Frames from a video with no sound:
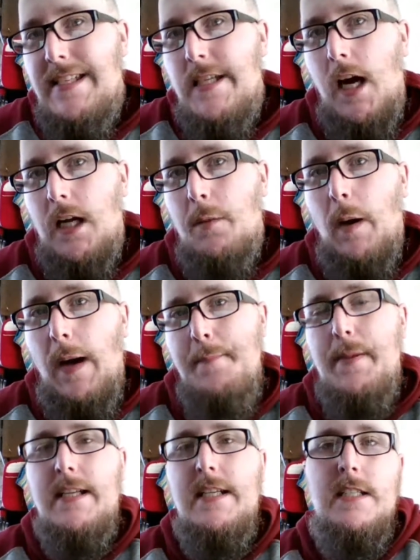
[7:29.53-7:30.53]
and talk about
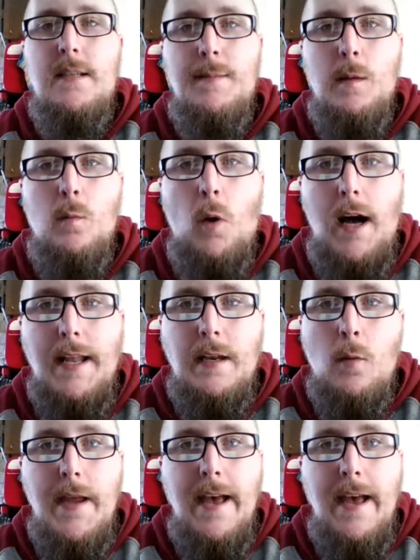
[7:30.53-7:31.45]
Epikness number 1.